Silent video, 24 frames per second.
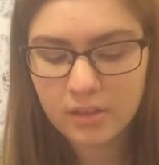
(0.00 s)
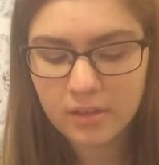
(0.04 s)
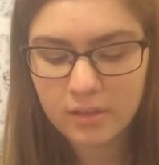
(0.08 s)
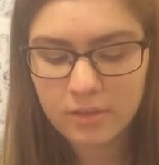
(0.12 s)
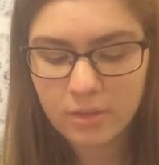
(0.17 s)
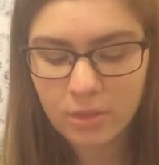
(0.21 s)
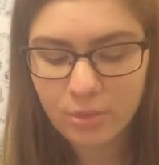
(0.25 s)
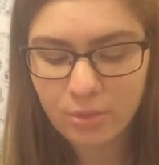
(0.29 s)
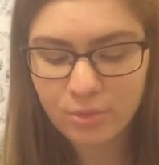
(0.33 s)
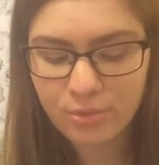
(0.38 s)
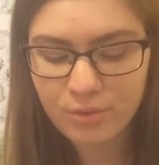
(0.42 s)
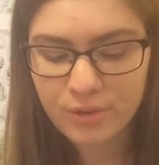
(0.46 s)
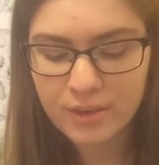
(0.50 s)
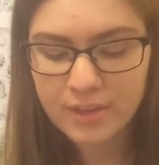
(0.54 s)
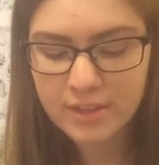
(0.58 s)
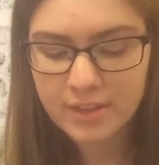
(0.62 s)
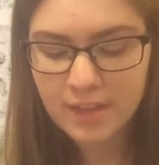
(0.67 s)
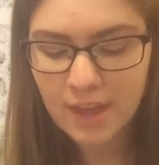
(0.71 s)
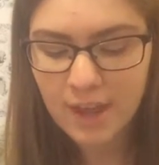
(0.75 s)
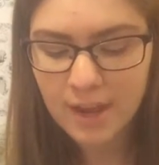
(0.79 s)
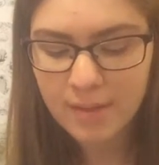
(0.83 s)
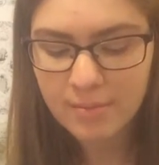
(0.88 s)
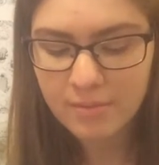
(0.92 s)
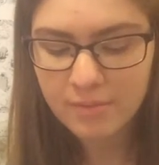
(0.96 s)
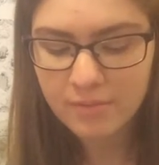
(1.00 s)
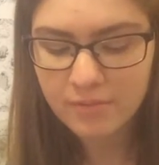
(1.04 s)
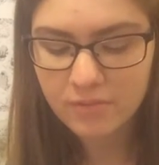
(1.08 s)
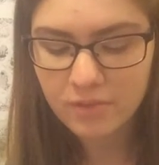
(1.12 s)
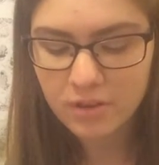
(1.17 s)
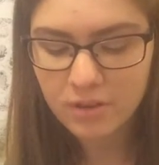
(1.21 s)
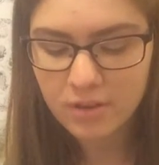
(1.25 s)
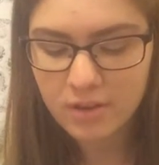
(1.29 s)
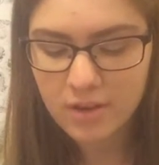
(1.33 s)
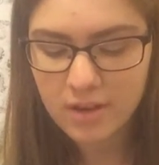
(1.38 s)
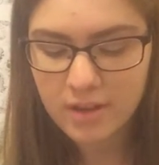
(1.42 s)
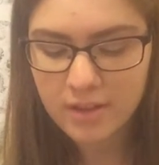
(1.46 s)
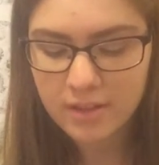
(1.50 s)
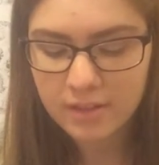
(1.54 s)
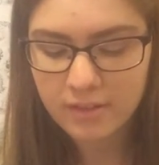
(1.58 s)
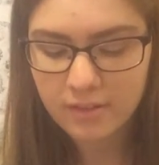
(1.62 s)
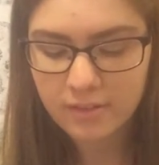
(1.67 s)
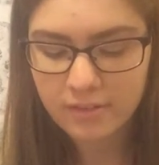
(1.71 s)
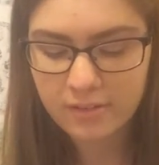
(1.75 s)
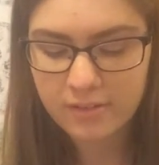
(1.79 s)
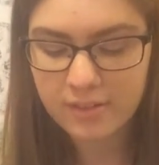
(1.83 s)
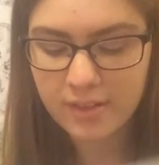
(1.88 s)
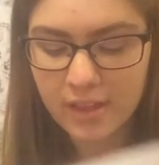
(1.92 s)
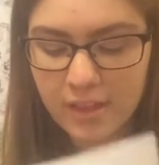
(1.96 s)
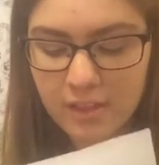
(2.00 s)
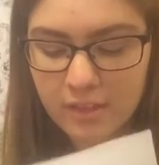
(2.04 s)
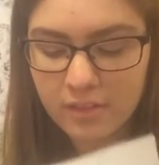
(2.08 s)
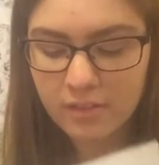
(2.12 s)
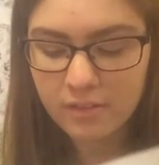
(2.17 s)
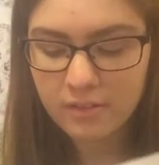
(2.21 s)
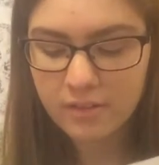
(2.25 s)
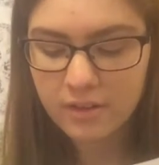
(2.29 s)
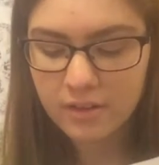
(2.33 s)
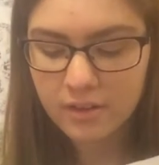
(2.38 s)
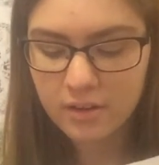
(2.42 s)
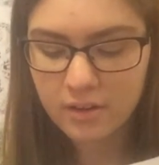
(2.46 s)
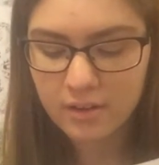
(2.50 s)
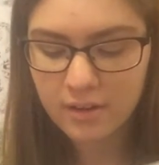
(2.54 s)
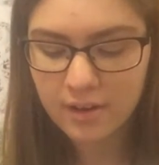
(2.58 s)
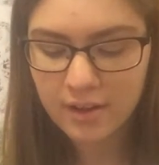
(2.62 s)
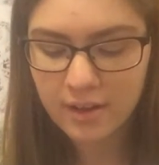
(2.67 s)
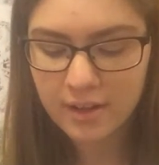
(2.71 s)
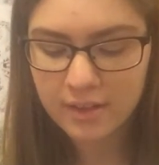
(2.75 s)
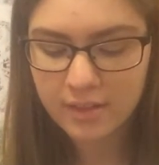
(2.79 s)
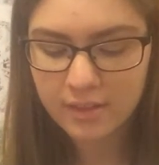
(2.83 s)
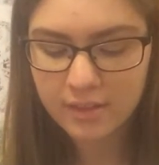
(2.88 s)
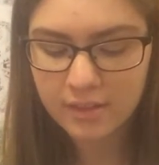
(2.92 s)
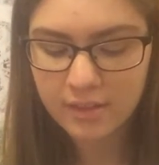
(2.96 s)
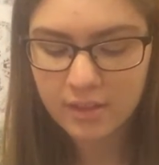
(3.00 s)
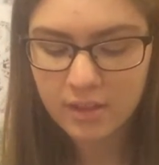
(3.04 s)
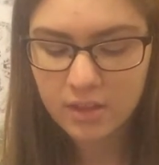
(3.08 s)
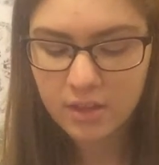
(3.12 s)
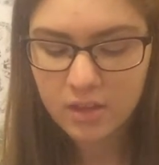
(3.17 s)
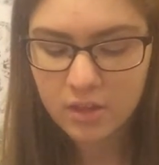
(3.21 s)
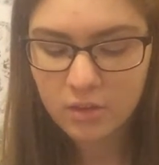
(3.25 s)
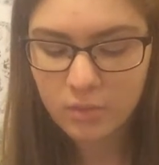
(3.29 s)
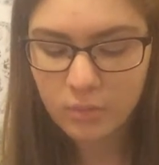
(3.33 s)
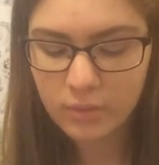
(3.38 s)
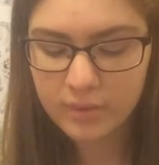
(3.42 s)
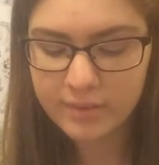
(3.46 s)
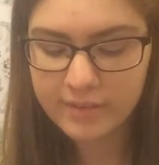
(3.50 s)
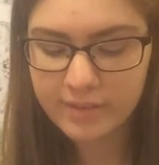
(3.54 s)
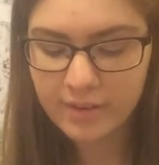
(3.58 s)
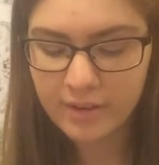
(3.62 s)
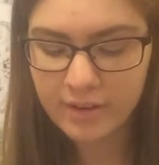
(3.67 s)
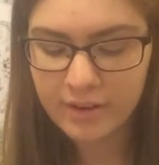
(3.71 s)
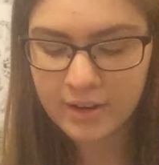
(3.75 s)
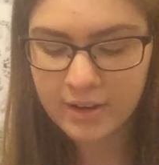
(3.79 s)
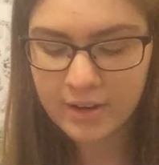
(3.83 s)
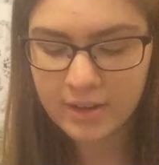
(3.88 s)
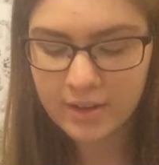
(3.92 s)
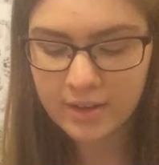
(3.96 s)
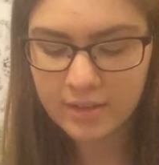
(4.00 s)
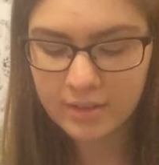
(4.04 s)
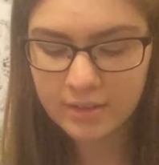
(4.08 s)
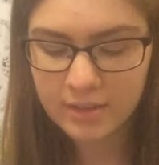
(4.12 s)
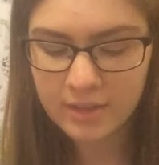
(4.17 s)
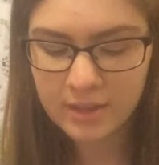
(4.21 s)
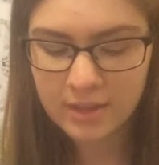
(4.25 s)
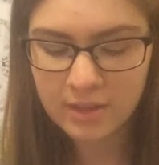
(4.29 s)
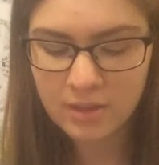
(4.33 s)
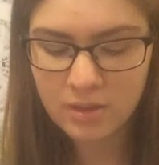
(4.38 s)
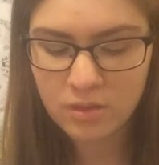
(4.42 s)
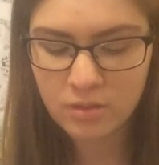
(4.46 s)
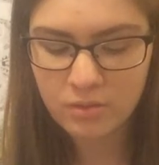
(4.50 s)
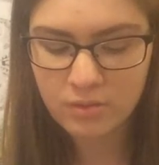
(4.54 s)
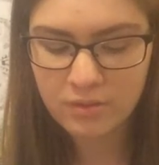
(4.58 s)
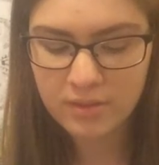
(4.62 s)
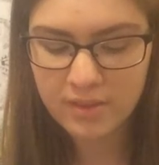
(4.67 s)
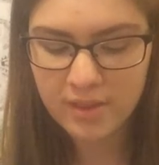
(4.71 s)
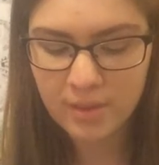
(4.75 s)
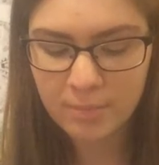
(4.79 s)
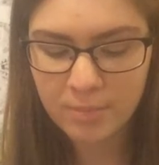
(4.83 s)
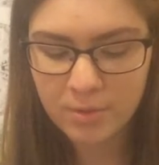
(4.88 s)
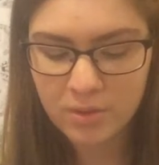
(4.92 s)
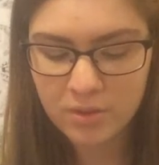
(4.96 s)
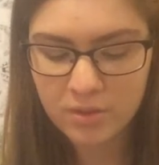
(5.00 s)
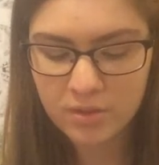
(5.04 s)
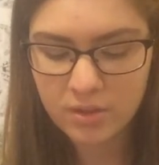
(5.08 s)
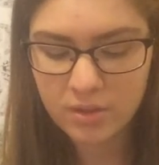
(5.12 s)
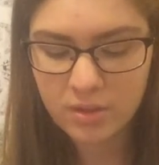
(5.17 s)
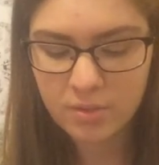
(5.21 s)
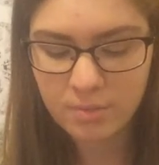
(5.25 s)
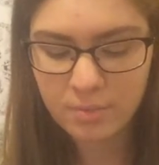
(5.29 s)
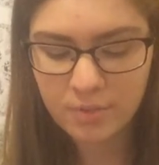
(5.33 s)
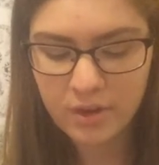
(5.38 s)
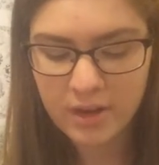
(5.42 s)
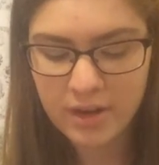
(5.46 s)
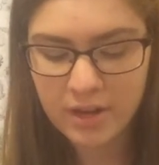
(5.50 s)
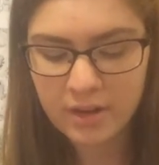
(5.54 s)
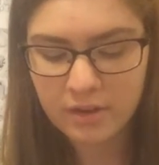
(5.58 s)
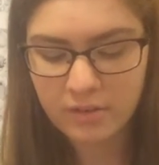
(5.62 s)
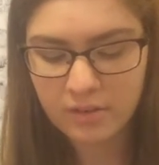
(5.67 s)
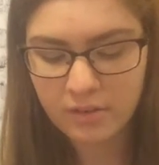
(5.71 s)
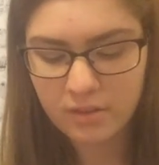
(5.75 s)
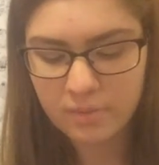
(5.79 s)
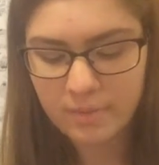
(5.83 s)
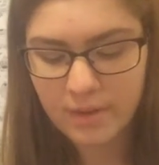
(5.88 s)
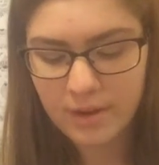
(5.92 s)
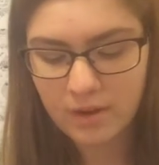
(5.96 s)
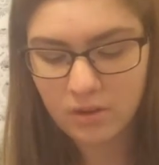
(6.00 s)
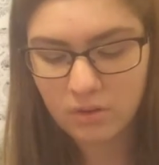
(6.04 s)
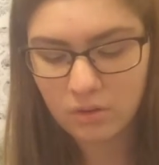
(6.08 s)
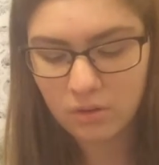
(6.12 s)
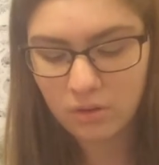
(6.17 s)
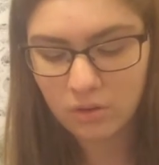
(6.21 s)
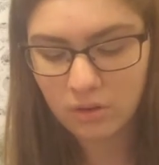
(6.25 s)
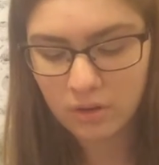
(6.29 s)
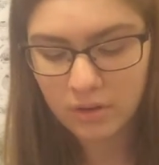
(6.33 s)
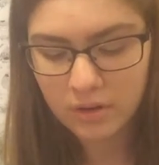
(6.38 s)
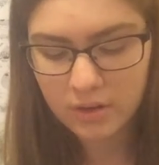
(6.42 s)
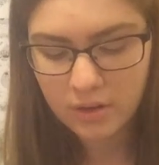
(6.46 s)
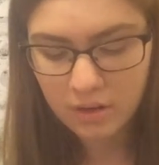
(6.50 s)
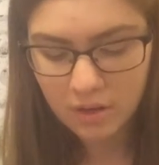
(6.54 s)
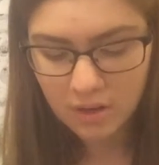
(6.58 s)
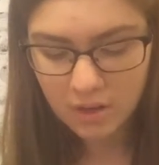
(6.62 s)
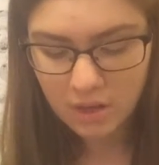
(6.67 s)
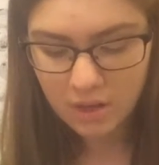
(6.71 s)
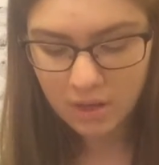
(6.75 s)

So the 3 types of neurons are sensory neurons, which are in the receptor to the brain or spinal cord;